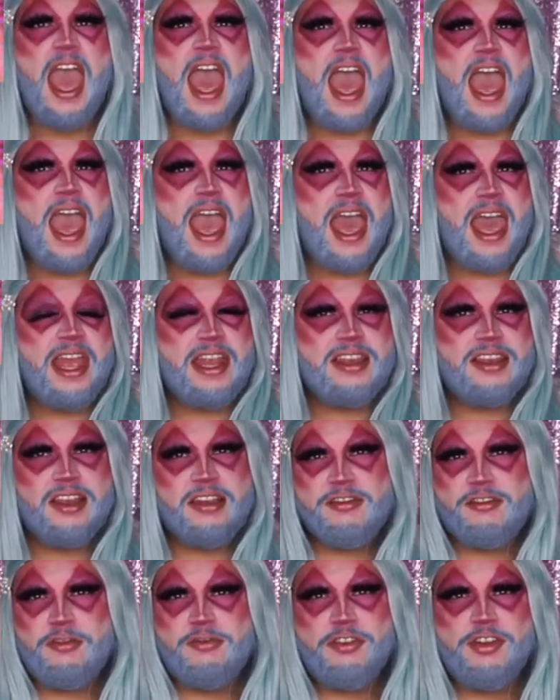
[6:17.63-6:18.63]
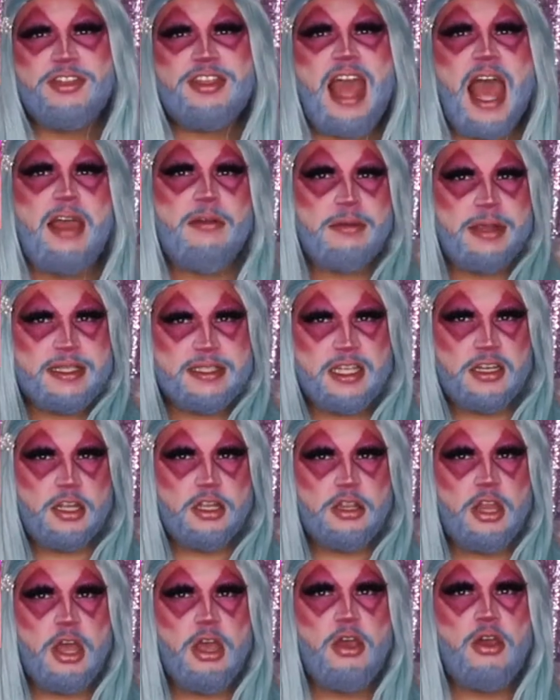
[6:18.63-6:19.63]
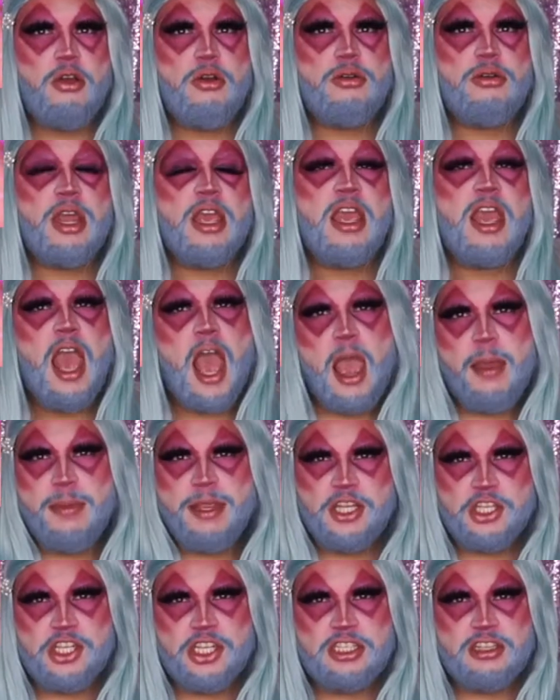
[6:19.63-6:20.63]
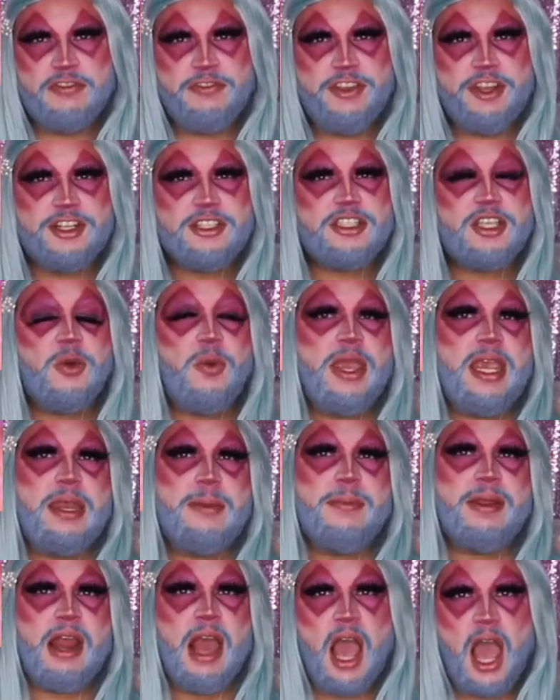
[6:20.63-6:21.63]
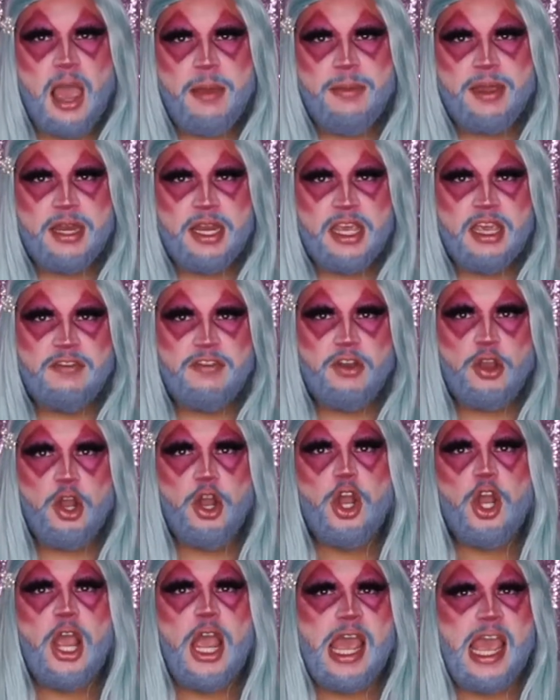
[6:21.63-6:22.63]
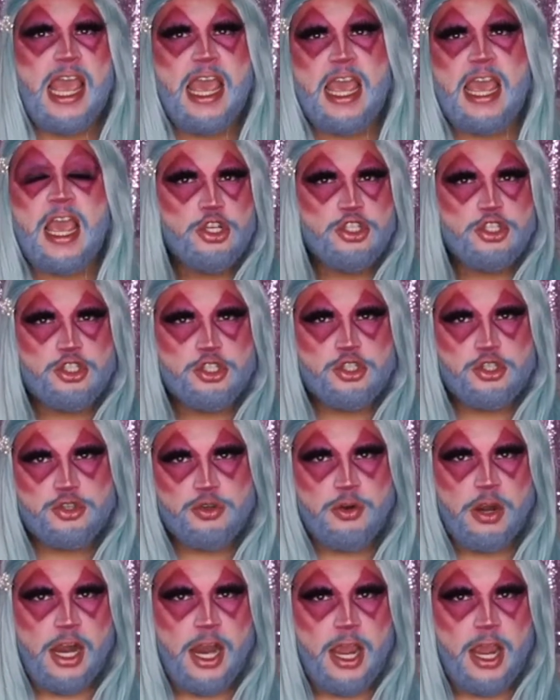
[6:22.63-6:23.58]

And for that reason alone, I mean, she's a fierce queen, but I'm gonna give her a straight.